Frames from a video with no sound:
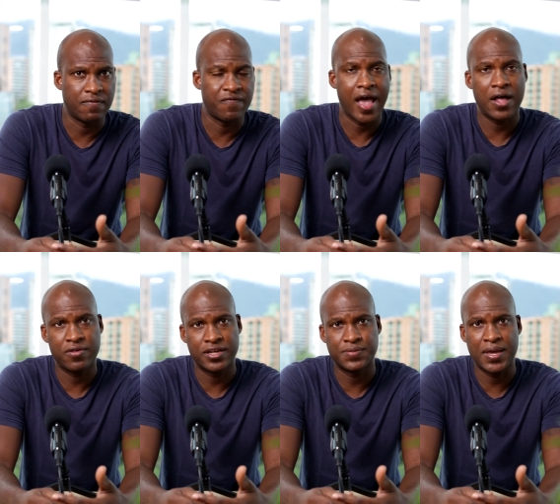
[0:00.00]
the
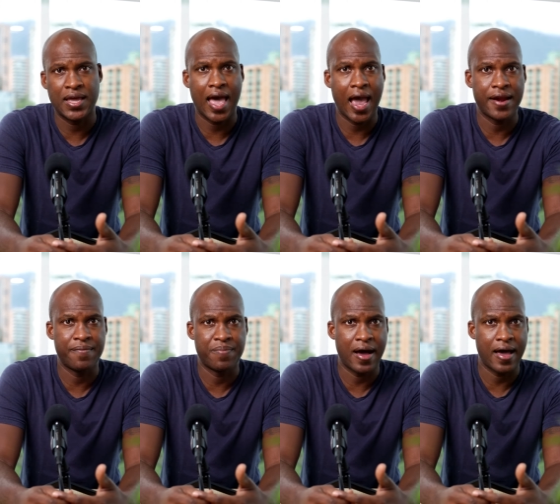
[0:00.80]
value that's being
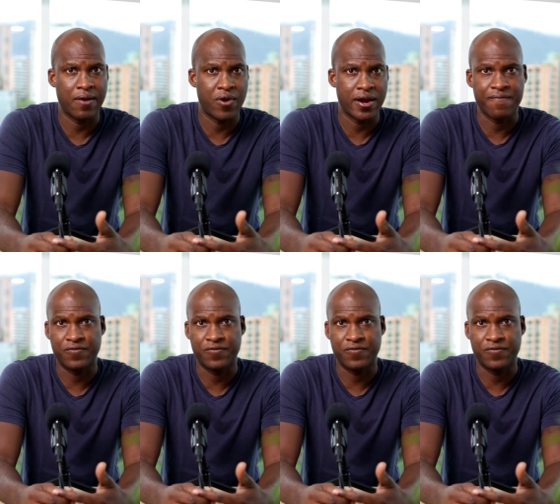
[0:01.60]
added by what